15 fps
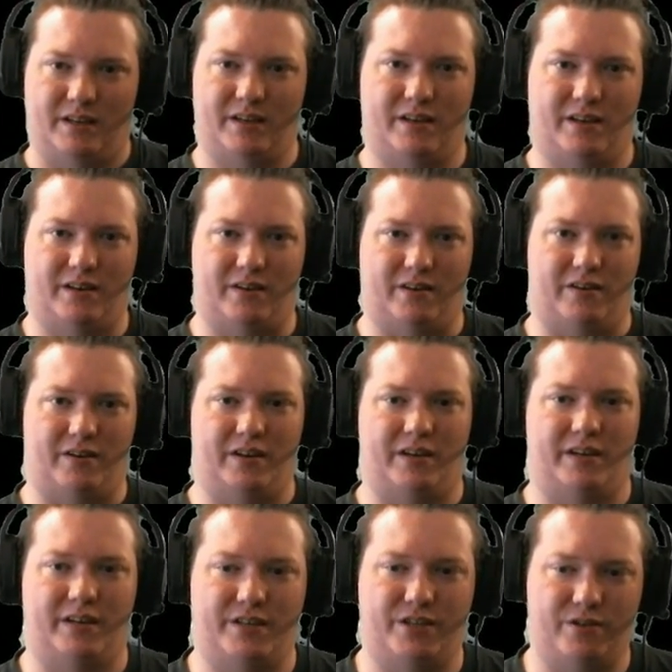Oh,
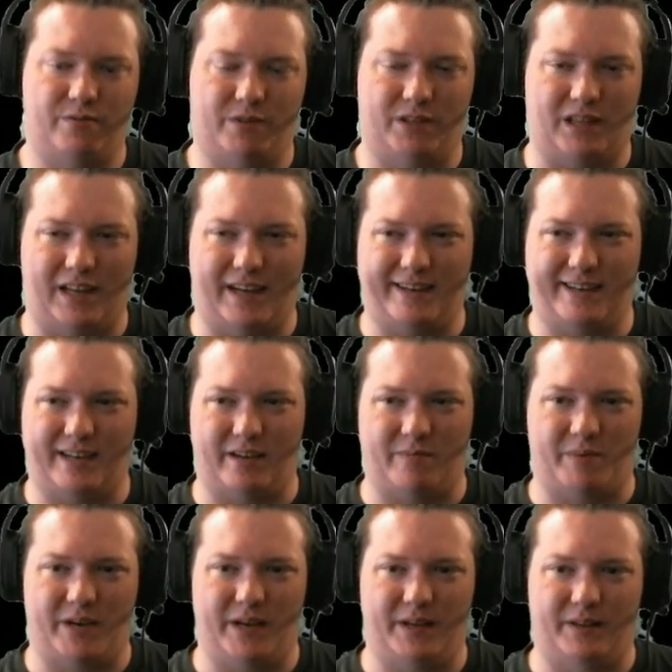I sure would like to
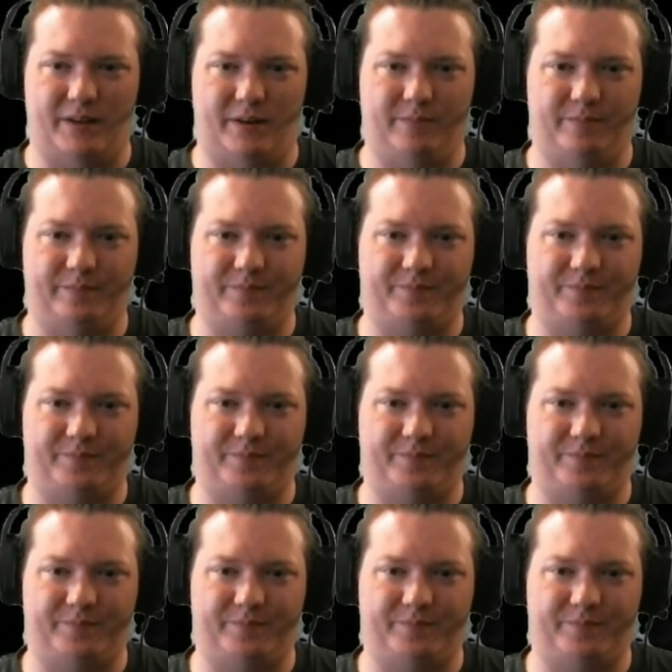get paid, though.